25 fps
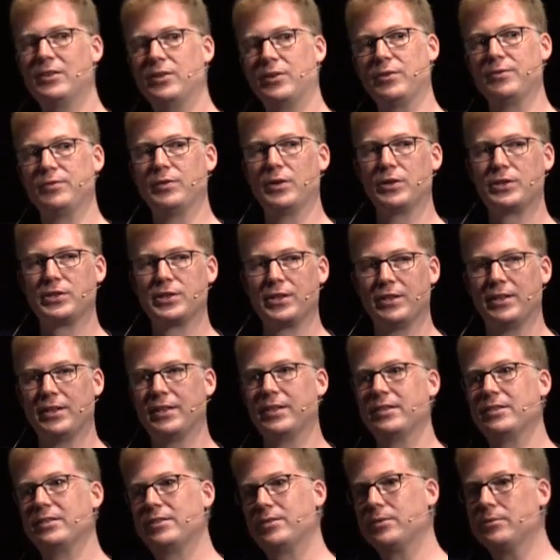
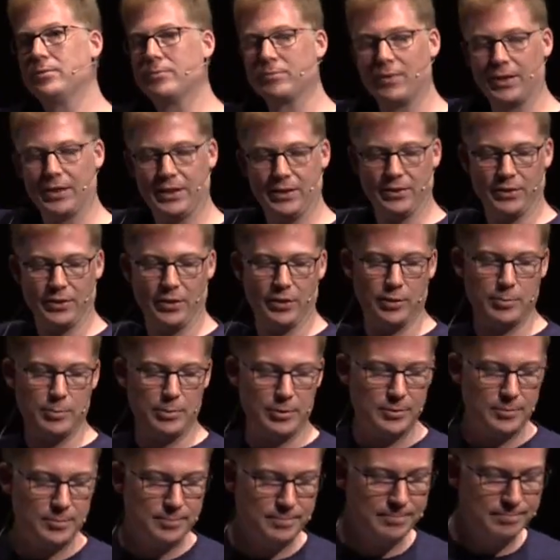non-virtualized, running on
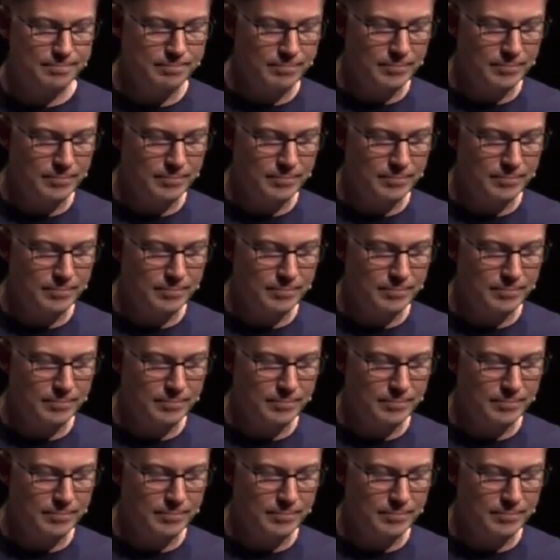Opal.